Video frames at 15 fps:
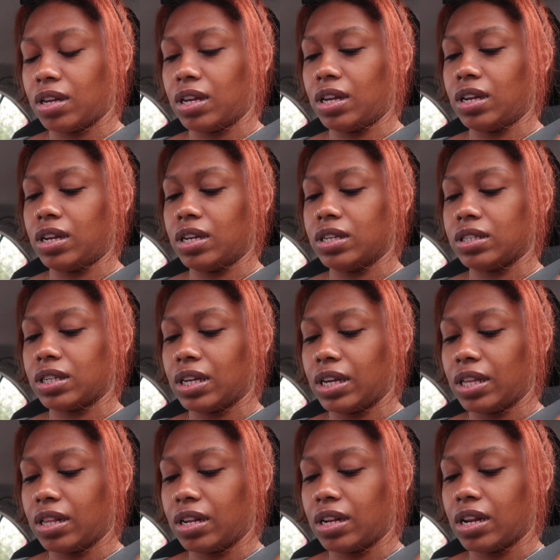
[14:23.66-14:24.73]
It is
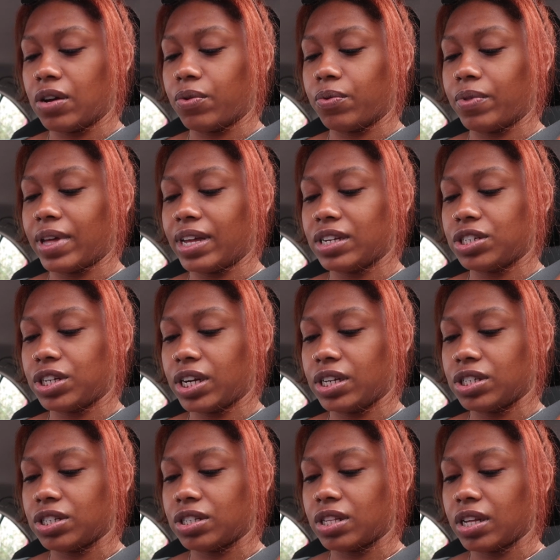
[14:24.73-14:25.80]
in, oh, that
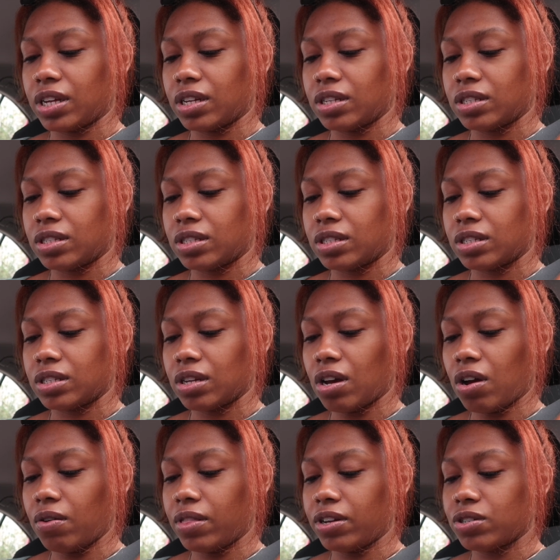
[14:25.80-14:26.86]
changes things.
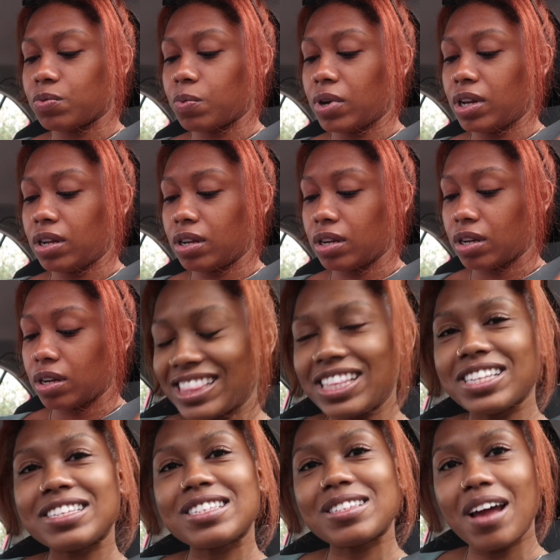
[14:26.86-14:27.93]
Oh, there's one.
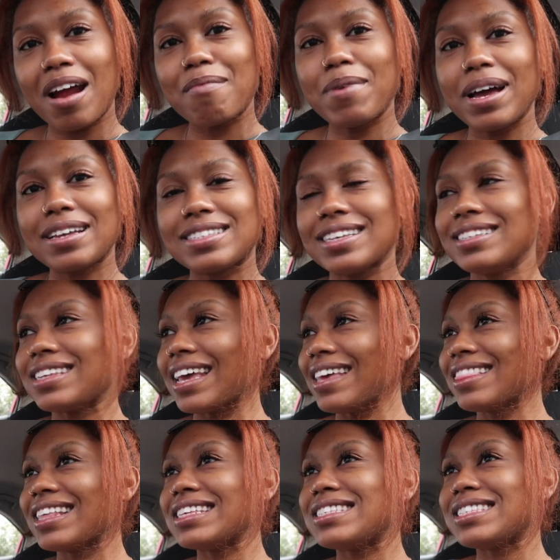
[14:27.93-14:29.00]
The Starbucks is
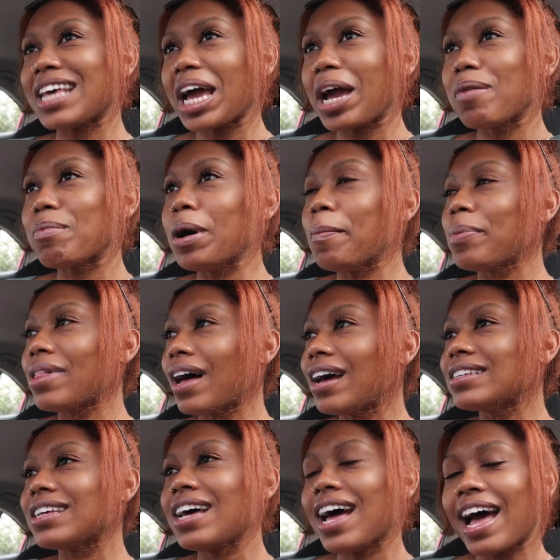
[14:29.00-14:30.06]
in the same
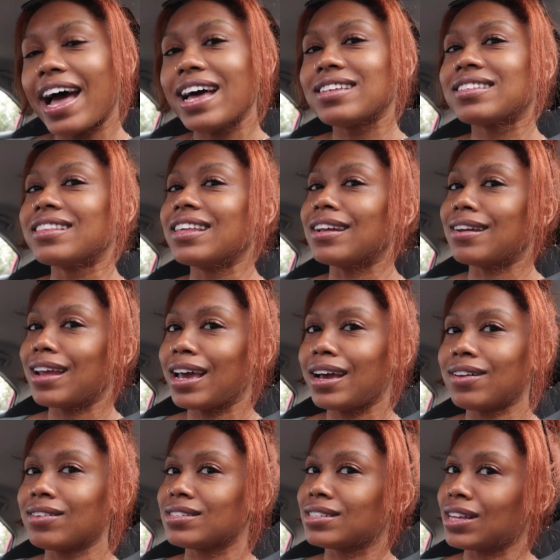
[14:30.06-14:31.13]
plaza as the
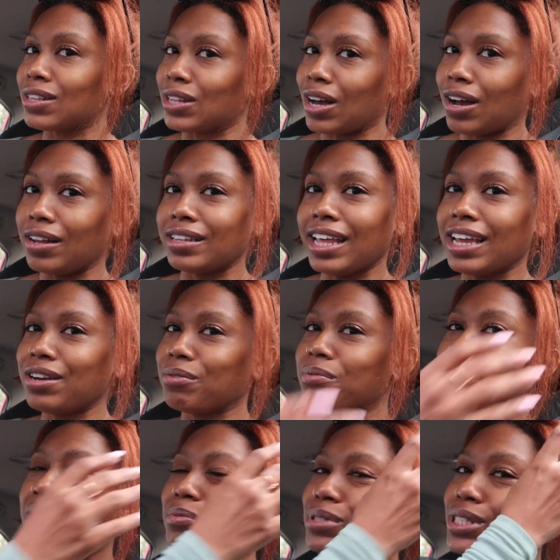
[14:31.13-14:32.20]
nail salon. They knew
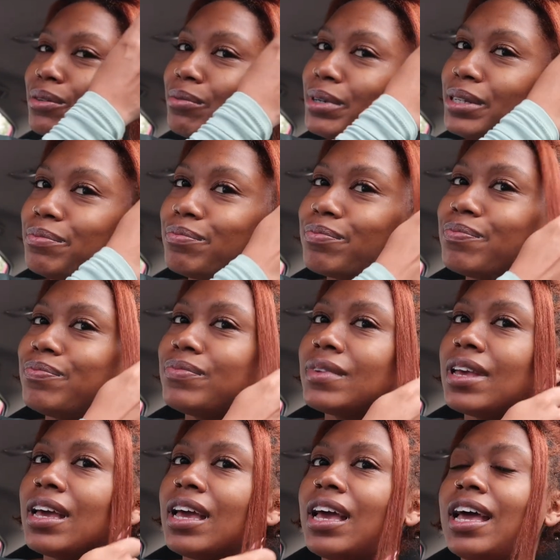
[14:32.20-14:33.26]
what they was doing.
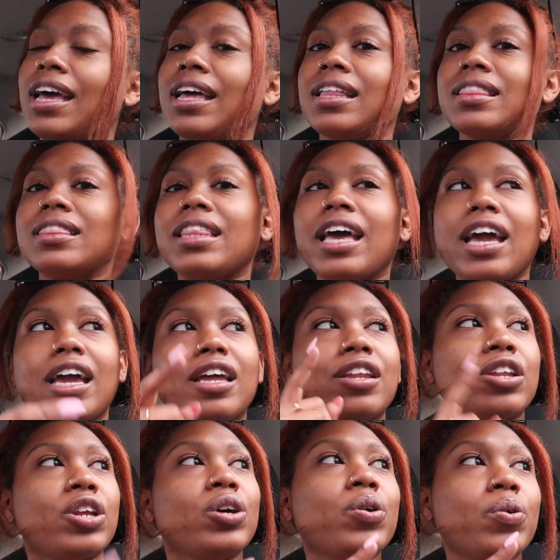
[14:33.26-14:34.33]
They
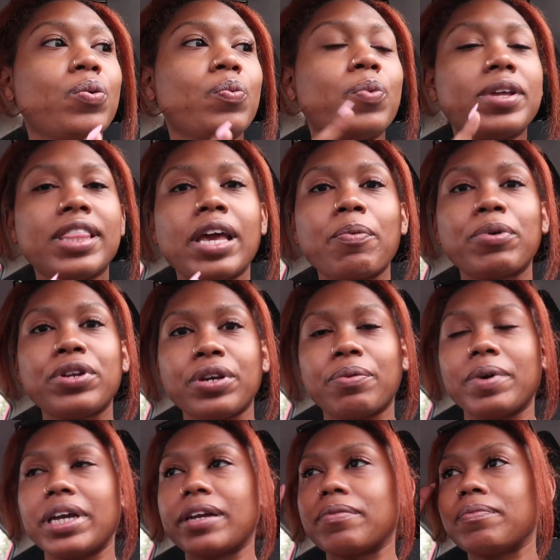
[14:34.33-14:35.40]
knew what they were
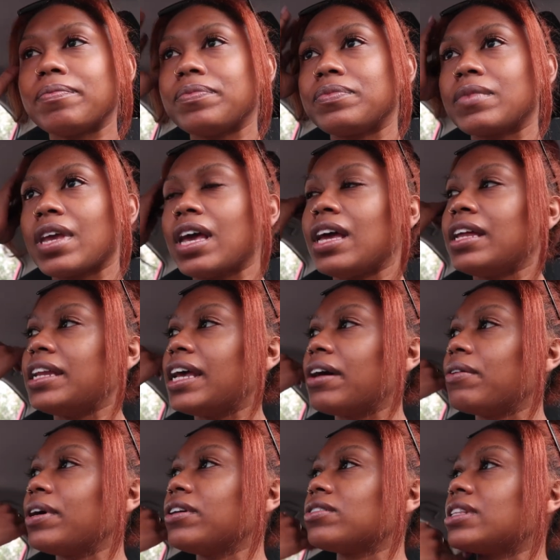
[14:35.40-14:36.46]
doing.
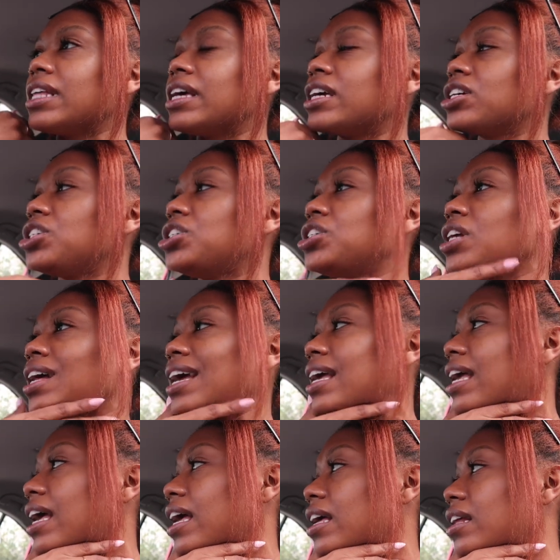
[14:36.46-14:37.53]
Now, here's the thing. Should I
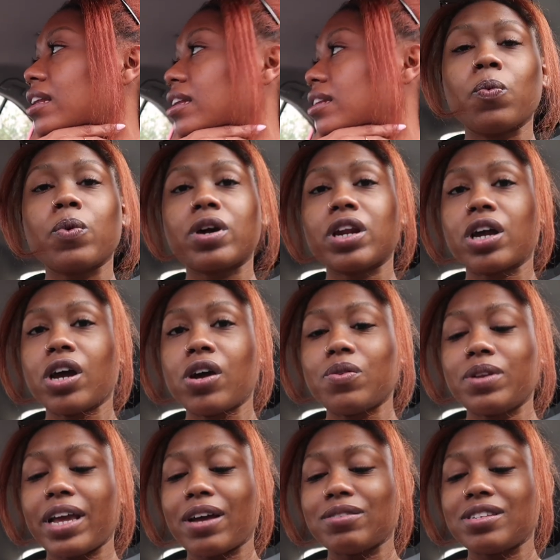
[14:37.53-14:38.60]
get... We're going to go
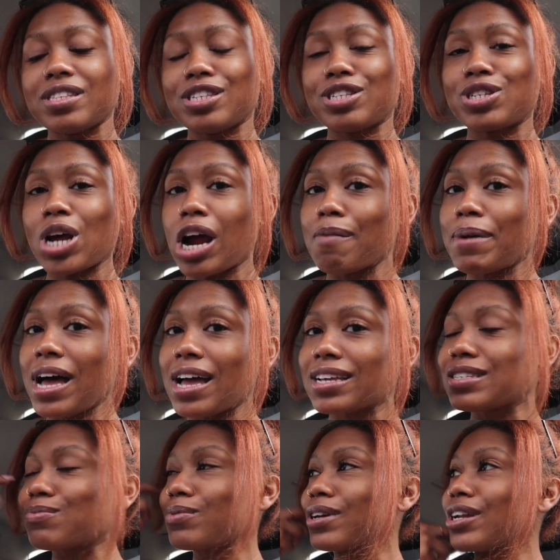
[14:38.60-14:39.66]
down to the
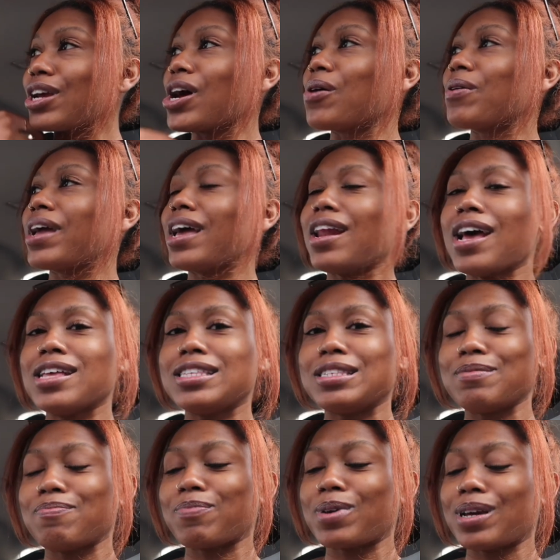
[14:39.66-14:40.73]
Starbucks. We're going to go get us
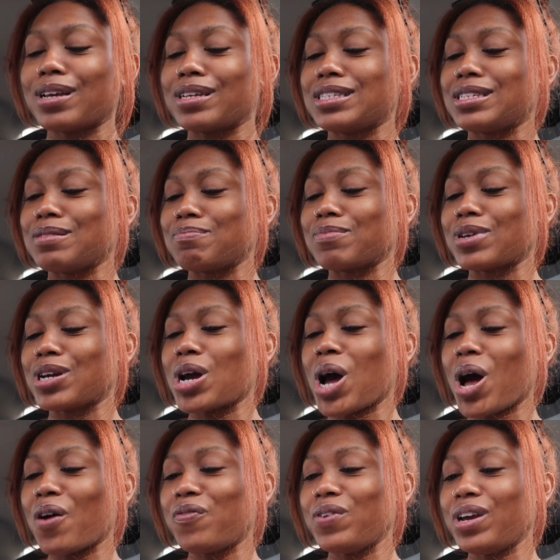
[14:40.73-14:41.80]
some
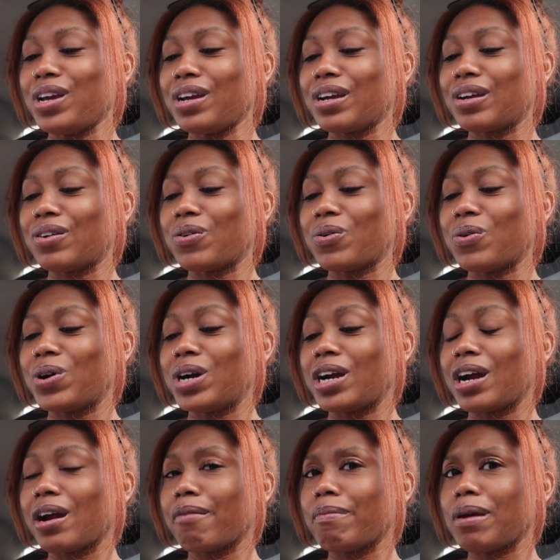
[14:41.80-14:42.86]
coffee
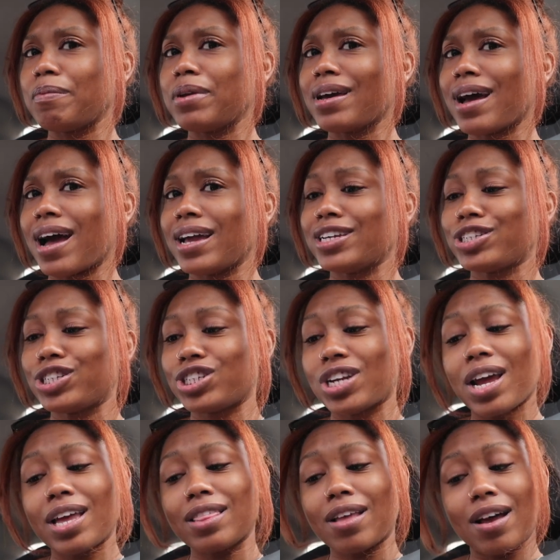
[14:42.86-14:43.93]
or maybe an iced
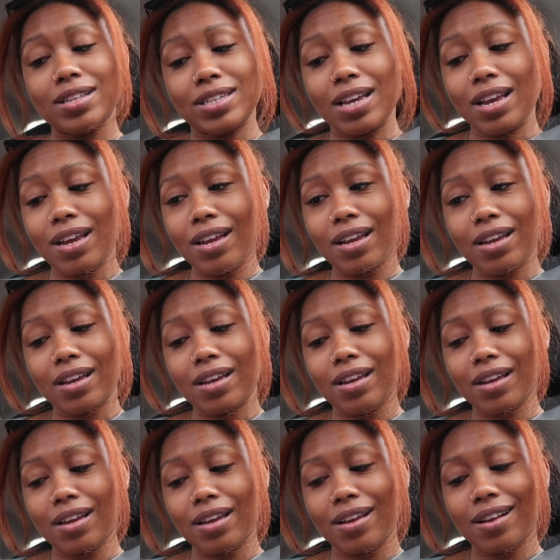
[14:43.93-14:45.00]
chai latte
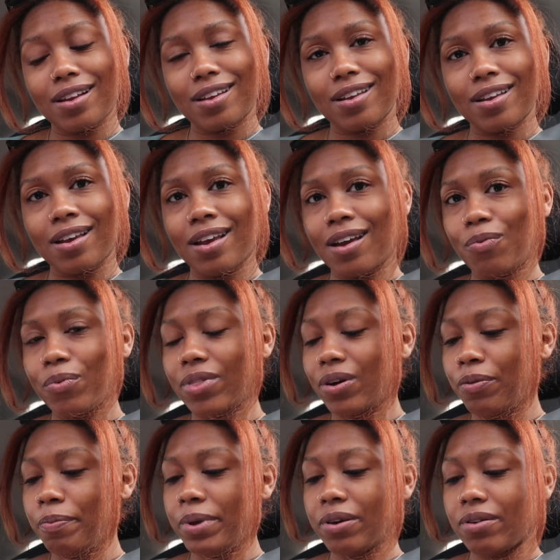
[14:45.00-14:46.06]
with
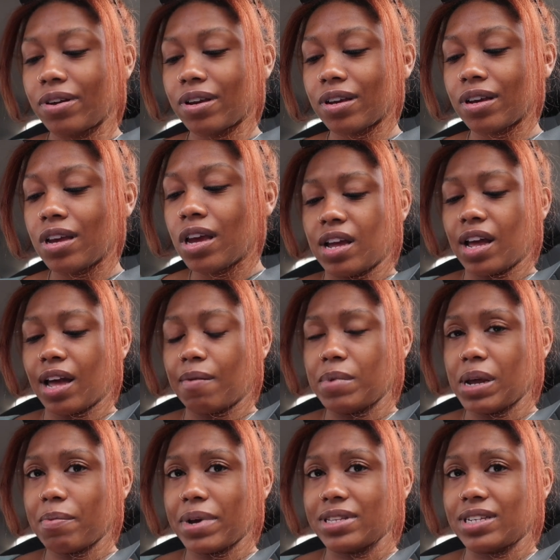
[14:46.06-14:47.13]
oat milk. I'm
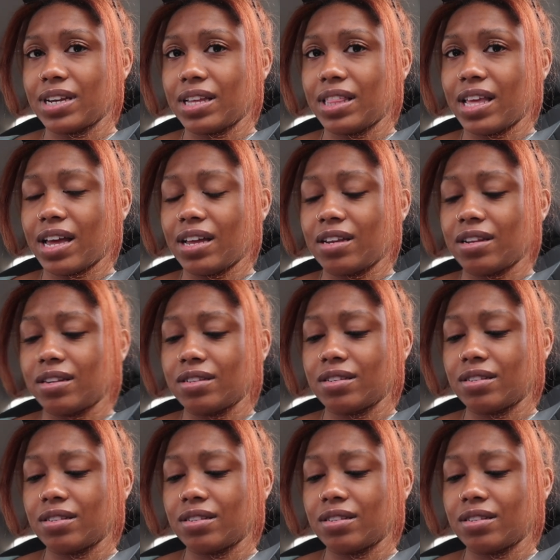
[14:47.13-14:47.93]
not about to get that